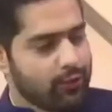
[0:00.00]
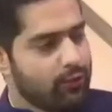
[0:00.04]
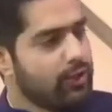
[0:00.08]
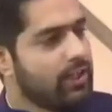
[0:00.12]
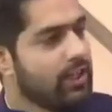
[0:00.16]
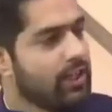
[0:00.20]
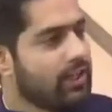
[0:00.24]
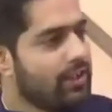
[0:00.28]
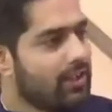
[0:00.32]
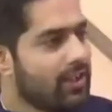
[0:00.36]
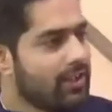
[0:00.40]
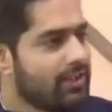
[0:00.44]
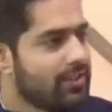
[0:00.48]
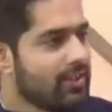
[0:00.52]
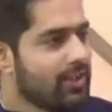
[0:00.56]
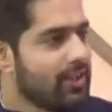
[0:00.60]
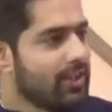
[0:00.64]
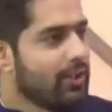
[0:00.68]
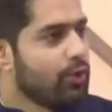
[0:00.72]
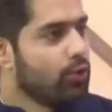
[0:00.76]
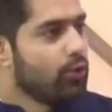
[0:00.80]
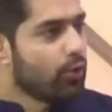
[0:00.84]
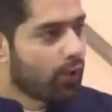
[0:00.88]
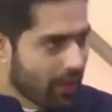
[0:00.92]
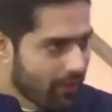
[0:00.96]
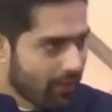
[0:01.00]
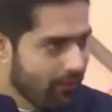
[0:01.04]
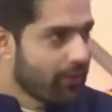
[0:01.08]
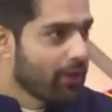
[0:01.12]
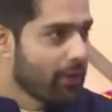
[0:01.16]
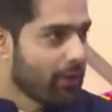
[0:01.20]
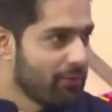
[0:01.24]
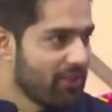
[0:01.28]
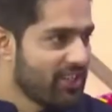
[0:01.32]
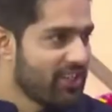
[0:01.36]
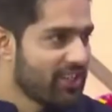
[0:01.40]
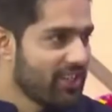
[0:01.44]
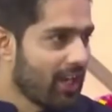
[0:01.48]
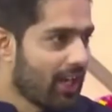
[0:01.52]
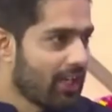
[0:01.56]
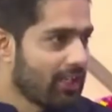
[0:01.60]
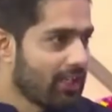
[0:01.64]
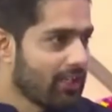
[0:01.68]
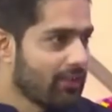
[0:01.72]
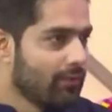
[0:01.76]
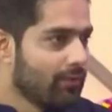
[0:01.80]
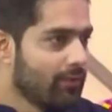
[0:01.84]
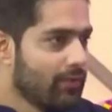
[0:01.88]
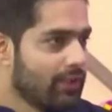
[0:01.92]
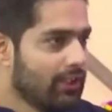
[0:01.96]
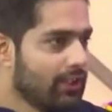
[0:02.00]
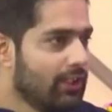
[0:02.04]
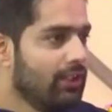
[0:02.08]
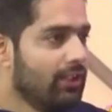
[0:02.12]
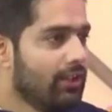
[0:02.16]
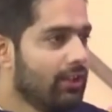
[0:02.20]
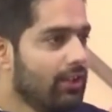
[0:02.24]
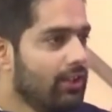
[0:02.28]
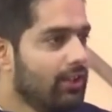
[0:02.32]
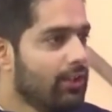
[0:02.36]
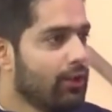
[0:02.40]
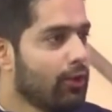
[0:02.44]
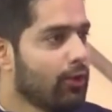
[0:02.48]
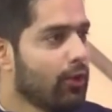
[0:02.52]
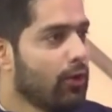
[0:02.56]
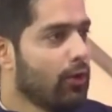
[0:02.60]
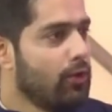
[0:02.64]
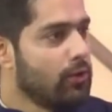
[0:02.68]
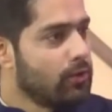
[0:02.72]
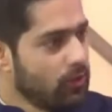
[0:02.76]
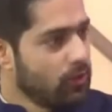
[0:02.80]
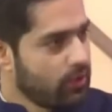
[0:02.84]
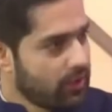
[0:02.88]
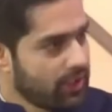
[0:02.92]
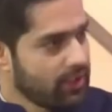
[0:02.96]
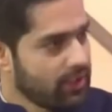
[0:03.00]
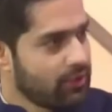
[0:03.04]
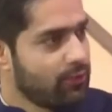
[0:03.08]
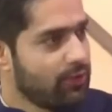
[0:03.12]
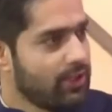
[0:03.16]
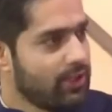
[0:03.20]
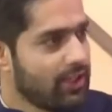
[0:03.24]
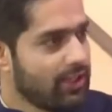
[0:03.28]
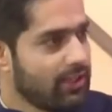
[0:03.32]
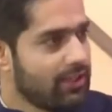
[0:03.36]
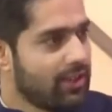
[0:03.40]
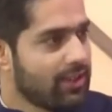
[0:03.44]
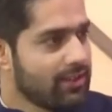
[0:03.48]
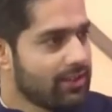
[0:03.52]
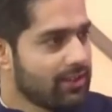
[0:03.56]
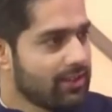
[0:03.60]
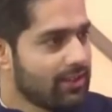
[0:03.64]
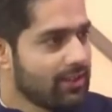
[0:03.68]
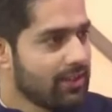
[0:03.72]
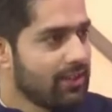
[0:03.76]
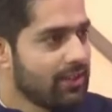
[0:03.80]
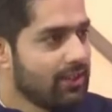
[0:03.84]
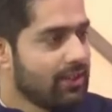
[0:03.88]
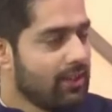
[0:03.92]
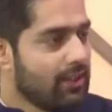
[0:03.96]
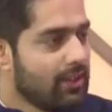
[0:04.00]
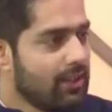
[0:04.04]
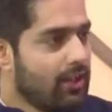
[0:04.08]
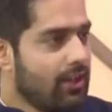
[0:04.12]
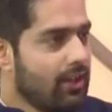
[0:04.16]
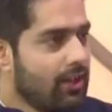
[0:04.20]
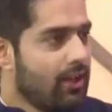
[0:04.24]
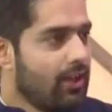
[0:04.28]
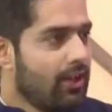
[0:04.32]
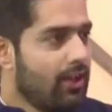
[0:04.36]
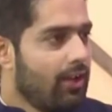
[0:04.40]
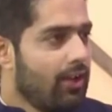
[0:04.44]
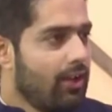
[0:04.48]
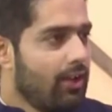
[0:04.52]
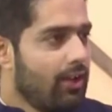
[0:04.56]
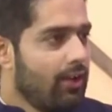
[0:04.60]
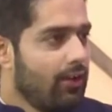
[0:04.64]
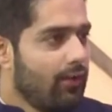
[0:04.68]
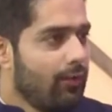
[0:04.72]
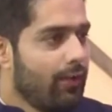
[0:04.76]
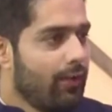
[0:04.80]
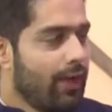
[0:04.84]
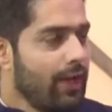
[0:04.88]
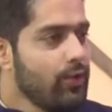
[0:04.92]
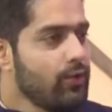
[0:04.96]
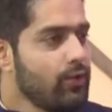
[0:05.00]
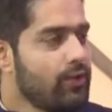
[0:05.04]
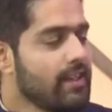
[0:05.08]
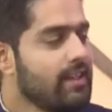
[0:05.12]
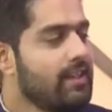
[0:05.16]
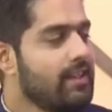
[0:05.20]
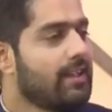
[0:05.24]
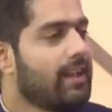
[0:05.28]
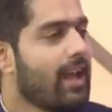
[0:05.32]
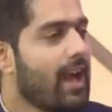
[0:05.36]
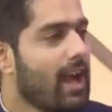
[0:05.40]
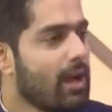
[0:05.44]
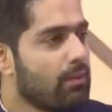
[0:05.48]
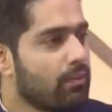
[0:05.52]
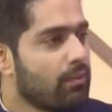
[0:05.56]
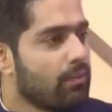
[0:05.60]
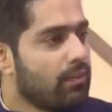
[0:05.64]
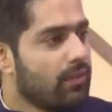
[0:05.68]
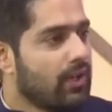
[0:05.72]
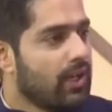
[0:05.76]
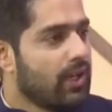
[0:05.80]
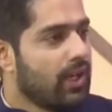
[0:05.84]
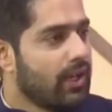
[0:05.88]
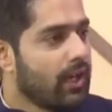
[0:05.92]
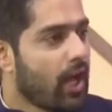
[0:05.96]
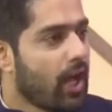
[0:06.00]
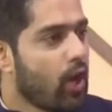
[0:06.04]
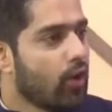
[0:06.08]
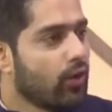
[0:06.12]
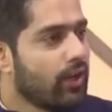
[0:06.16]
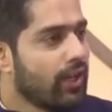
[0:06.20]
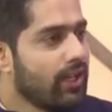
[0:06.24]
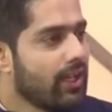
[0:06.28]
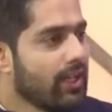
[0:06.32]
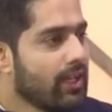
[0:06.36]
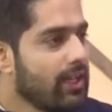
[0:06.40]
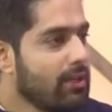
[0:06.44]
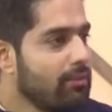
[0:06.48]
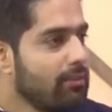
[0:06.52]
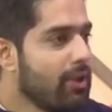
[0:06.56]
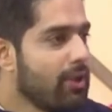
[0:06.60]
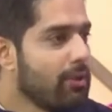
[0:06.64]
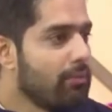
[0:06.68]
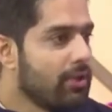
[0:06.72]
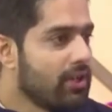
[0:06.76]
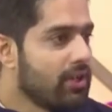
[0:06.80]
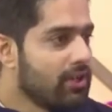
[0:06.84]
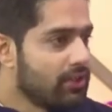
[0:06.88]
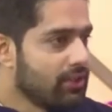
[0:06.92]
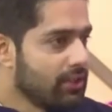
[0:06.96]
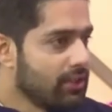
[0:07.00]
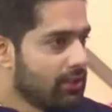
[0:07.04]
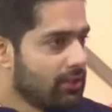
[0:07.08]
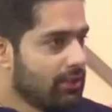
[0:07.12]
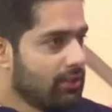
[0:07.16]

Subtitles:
with the industry. You come from the startup world. You're also in touch with the industry. Where do you see the gap and how can NEP bridge it?